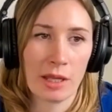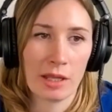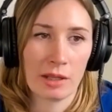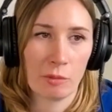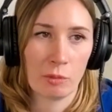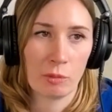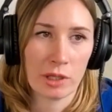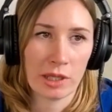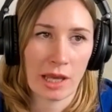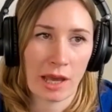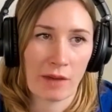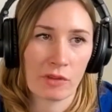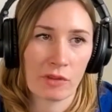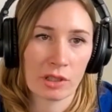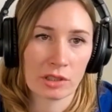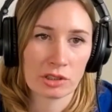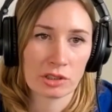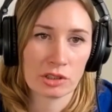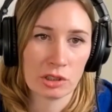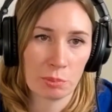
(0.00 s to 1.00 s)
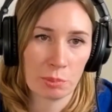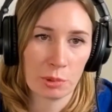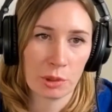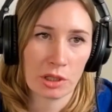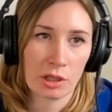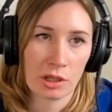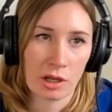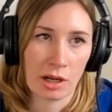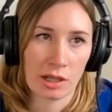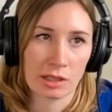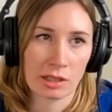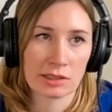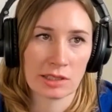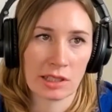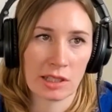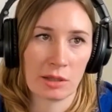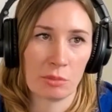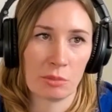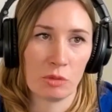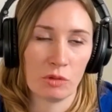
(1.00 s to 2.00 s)
we have a super
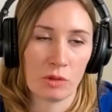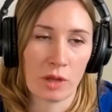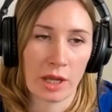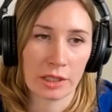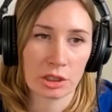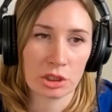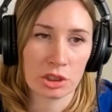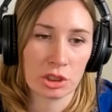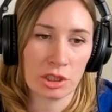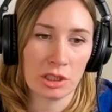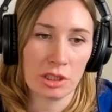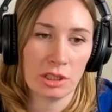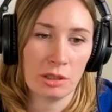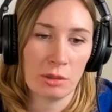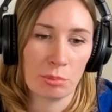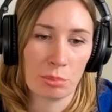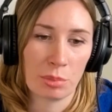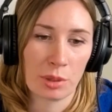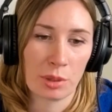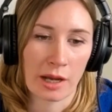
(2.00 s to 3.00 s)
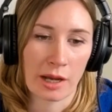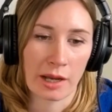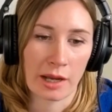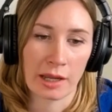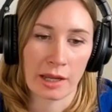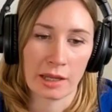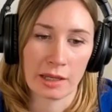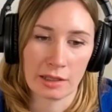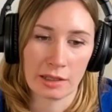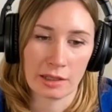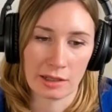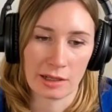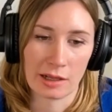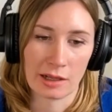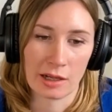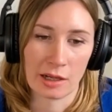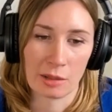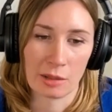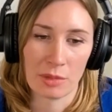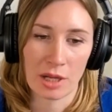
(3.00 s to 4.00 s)
awesome lecture by
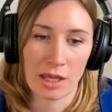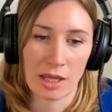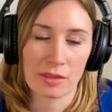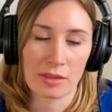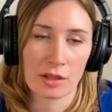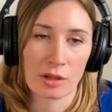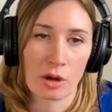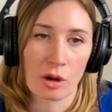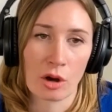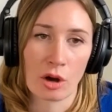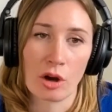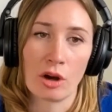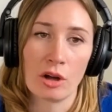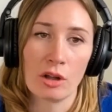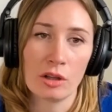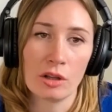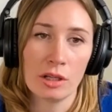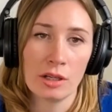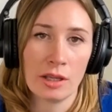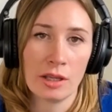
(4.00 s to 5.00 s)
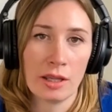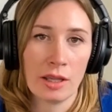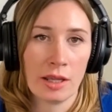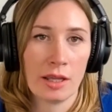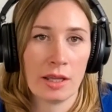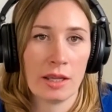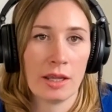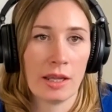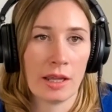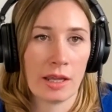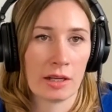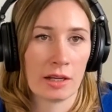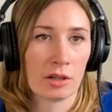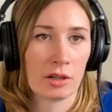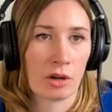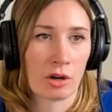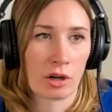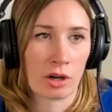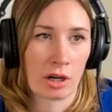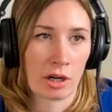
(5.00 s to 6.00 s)
Nathan Hall in
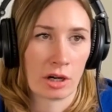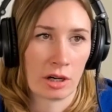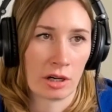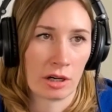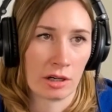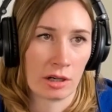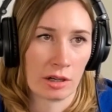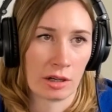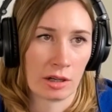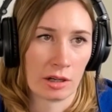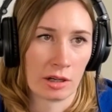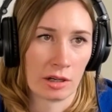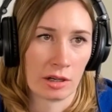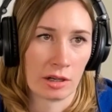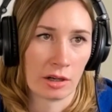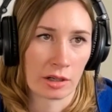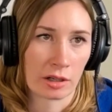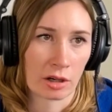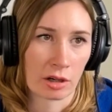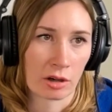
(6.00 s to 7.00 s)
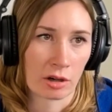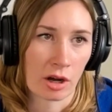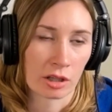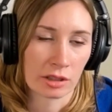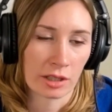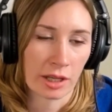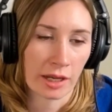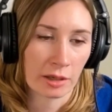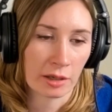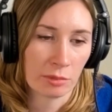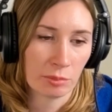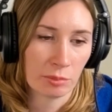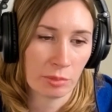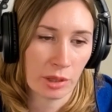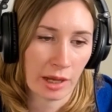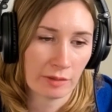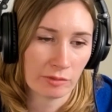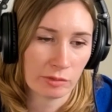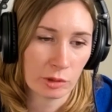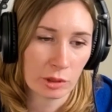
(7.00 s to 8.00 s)
our on our online
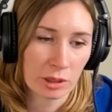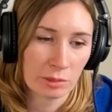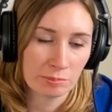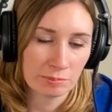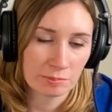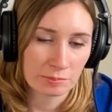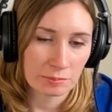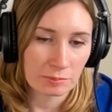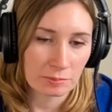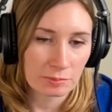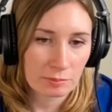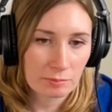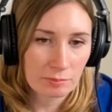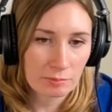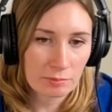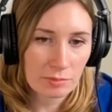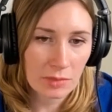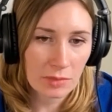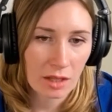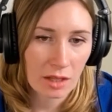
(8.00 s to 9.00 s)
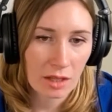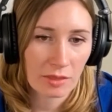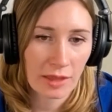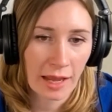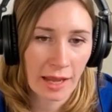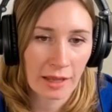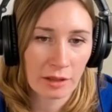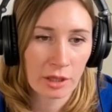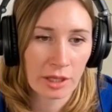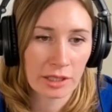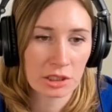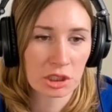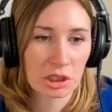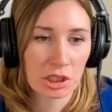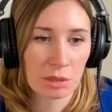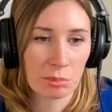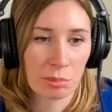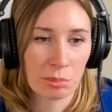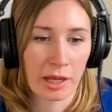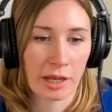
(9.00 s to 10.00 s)
platform. That
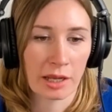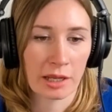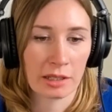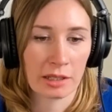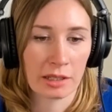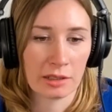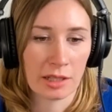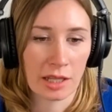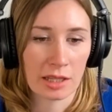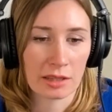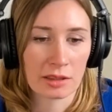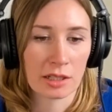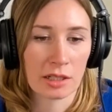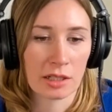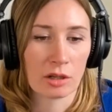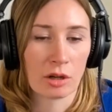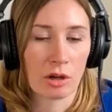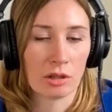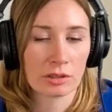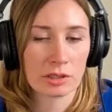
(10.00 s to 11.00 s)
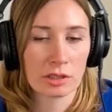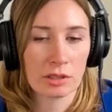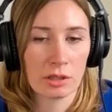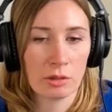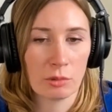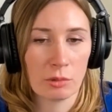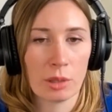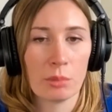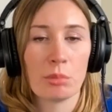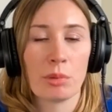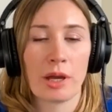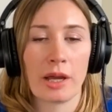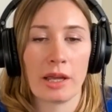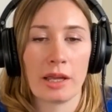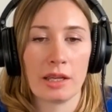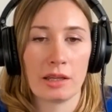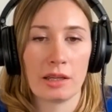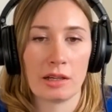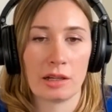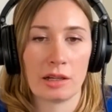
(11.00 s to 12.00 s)
lecture by Nathan and also the one
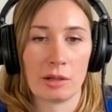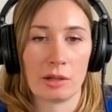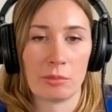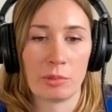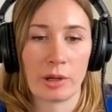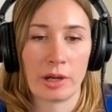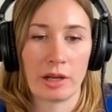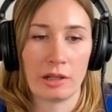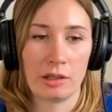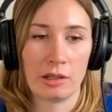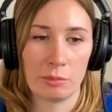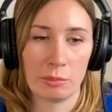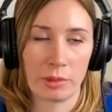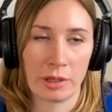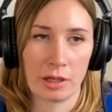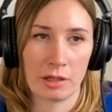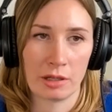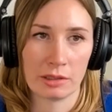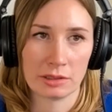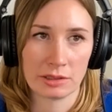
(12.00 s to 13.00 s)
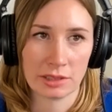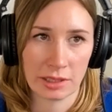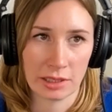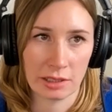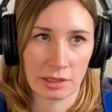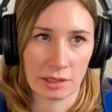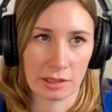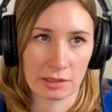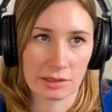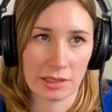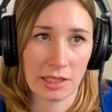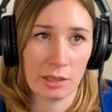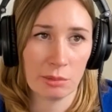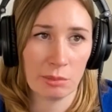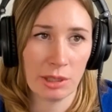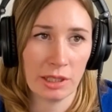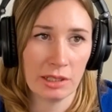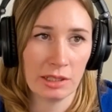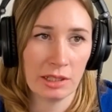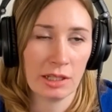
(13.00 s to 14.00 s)
by Paul
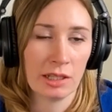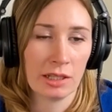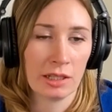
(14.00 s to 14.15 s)
Tiedemann